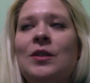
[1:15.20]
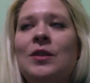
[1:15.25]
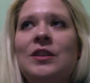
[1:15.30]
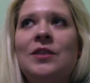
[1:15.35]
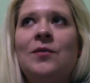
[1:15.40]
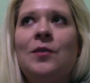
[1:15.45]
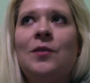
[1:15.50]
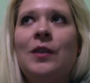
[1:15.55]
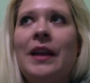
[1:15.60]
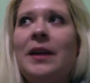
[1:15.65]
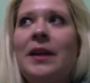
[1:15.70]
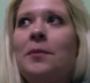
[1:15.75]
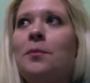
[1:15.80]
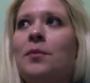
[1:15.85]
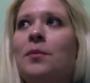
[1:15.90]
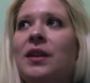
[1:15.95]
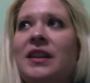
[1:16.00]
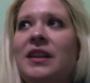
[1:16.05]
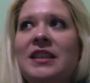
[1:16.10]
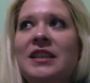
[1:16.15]
for like
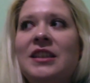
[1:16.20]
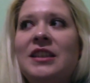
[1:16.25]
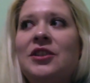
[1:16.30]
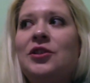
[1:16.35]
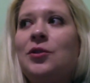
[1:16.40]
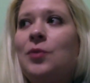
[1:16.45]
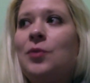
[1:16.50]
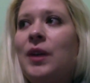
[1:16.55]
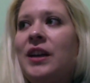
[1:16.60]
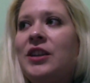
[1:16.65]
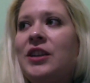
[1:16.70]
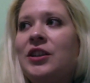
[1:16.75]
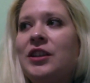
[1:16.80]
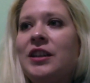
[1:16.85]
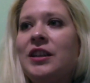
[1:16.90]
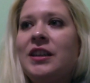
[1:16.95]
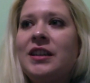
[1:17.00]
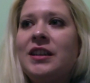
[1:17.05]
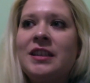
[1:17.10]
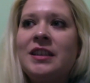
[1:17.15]
money
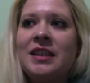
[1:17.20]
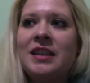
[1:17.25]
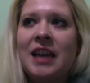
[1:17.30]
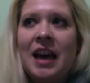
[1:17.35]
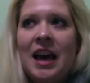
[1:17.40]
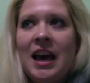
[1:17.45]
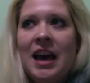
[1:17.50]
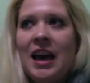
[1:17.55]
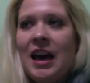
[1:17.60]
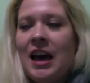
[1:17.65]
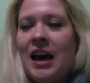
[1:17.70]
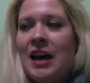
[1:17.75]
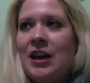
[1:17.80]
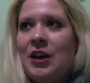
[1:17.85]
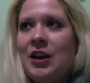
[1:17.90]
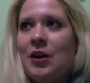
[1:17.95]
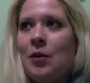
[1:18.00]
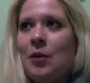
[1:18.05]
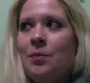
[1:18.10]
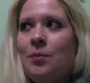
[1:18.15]
situations and,
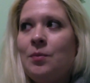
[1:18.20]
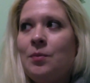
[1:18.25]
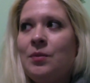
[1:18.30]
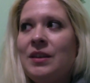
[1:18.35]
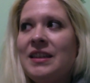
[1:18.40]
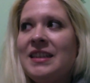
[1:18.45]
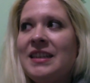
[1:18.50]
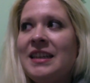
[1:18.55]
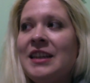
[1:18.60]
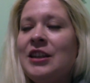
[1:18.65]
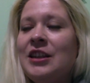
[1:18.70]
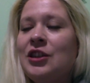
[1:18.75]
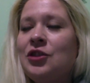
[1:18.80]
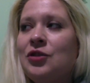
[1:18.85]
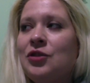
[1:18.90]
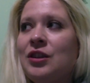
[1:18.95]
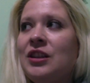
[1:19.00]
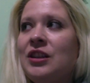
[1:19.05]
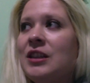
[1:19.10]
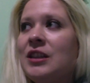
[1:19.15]
you know, this
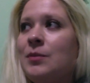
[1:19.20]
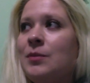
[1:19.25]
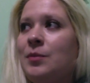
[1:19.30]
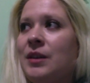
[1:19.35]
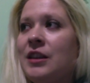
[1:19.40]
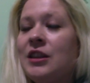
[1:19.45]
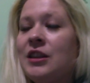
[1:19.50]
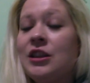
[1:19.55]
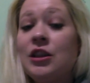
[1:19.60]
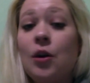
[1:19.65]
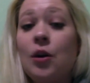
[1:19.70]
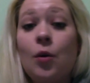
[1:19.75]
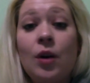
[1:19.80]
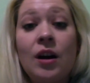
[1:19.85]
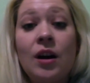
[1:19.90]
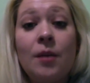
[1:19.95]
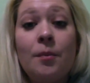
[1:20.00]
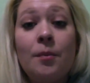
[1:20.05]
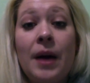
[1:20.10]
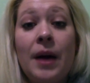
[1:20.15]
industry just being so
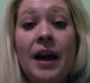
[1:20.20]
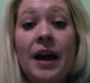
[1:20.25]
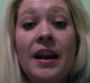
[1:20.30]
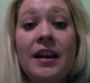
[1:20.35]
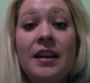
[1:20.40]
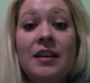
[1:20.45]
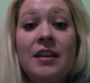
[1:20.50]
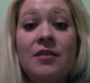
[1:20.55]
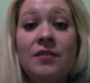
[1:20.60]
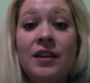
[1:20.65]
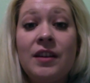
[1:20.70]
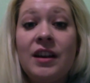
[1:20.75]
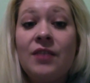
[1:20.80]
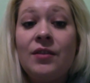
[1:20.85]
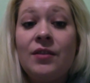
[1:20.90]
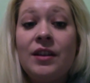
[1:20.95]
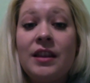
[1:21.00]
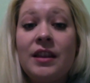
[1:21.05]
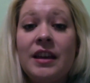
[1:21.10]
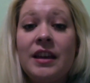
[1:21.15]
competitive and
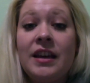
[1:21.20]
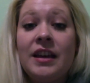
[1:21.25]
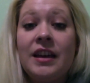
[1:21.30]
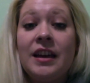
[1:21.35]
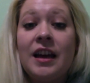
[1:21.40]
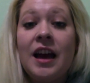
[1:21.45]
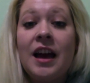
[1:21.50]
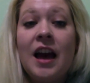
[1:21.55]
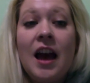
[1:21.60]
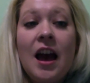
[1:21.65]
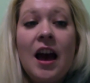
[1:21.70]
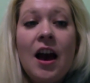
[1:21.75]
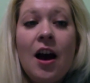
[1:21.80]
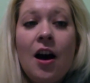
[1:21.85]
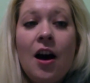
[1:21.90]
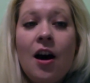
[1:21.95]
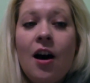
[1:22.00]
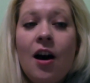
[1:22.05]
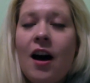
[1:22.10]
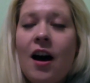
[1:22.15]
everything,
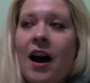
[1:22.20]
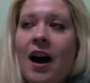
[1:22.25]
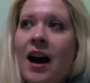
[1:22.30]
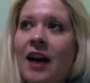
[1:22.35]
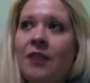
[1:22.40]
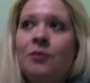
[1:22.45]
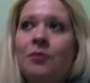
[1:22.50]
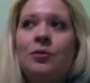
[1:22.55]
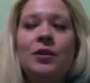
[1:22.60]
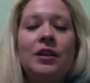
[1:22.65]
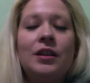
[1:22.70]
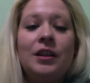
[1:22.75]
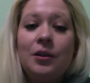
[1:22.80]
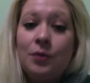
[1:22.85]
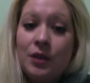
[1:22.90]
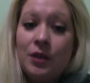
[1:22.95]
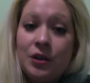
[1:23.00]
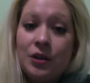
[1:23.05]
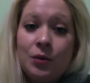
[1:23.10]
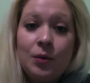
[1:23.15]
I really
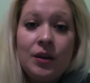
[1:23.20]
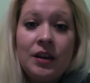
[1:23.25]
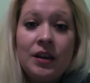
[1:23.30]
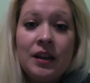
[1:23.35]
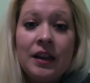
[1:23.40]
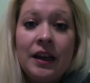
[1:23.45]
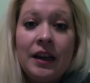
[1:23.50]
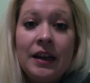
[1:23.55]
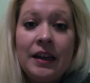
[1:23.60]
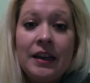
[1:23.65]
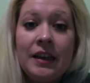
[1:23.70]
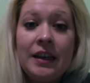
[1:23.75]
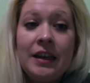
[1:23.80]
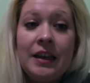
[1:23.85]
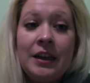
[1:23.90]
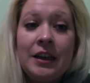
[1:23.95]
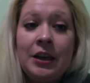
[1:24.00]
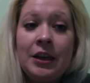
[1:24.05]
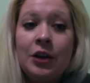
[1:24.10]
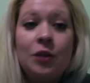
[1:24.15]
wish we could like
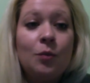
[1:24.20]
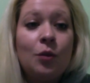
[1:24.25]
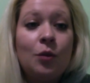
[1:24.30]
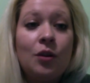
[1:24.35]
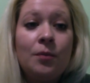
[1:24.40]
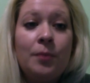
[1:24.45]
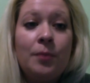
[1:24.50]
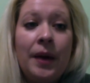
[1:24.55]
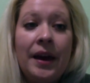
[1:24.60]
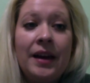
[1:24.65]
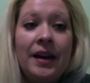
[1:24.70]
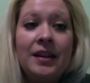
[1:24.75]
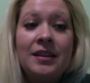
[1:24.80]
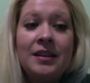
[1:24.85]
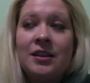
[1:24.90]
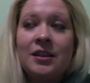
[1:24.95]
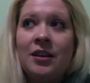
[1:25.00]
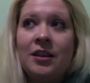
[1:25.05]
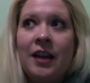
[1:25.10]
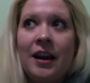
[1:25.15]
hear more
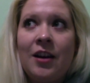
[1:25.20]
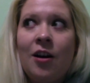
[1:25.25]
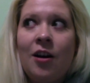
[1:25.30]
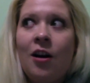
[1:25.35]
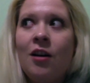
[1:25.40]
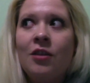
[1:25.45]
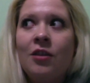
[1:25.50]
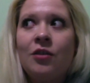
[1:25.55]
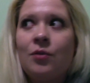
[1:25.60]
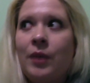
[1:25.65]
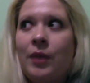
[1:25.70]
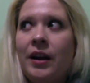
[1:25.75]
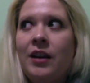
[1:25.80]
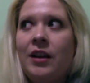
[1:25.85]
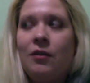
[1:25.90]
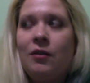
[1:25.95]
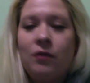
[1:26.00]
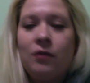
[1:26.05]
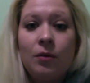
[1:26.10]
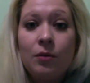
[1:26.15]
bands like on the
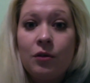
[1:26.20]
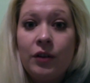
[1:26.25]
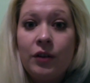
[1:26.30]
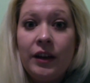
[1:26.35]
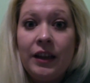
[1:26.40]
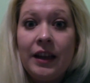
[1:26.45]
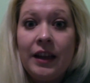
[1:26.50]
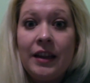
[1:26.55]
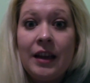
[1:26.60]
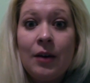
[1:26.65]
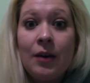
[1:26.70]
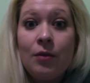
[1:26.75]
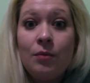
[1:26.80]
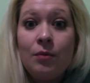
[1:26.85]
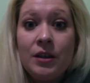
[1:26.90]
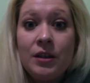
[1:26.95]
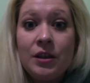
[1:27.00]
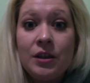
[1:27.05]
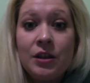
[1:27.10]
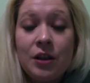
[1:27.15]
radio from Greenland. That would
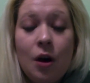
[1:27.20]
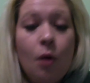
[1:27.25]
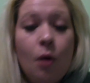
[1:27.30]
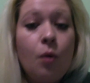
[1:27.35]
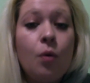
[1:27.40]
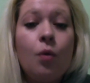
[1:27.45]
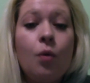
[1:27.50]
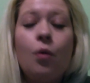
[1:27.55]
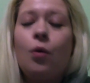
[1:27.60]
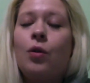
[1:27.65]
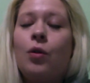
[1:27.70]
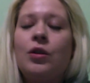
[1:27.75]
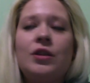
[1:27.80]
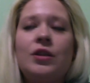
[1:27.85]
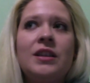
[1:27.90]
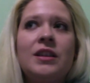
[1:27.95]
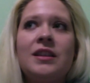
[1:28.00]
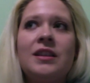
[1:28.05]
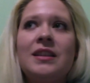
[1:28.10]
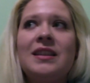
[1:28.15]
be so cool. Or
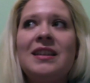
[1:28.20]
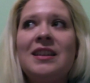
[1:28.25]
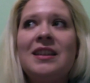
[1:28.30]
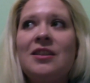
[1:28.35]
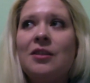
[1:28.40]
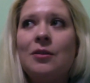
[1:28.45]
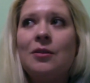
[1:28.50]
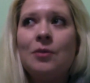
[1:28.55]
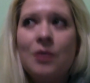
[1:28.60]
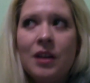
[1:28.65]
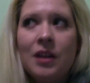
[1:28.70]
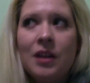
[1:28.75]
just, you know,